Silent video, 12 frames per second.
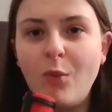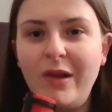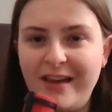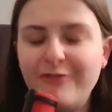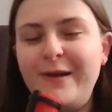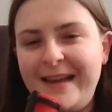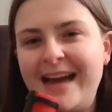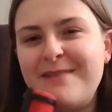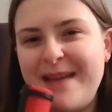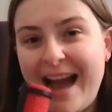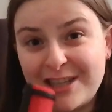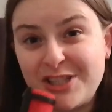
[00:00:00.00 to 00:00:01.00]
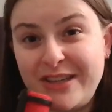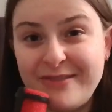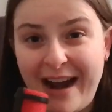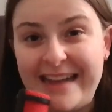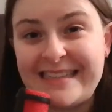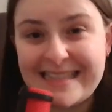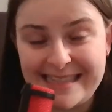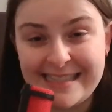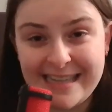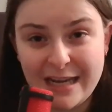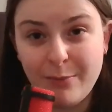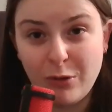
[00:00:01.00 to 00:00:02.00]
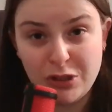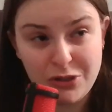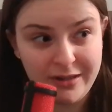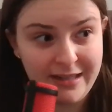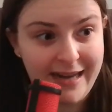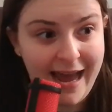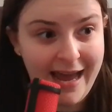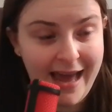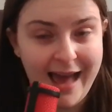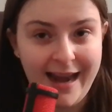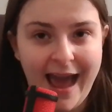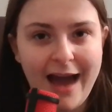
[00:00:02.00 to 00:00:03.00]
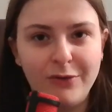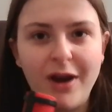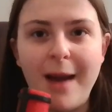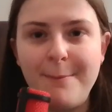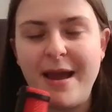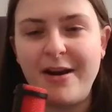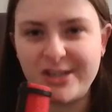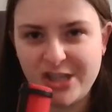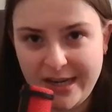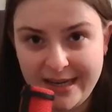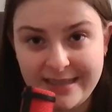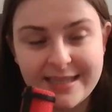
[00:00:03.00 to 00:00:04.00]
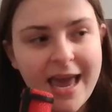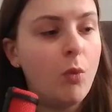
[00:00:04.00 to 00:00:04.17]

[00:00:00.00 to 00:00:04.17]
Well, F1 Academy actually races in Singapore during the day and how nightmarish it is.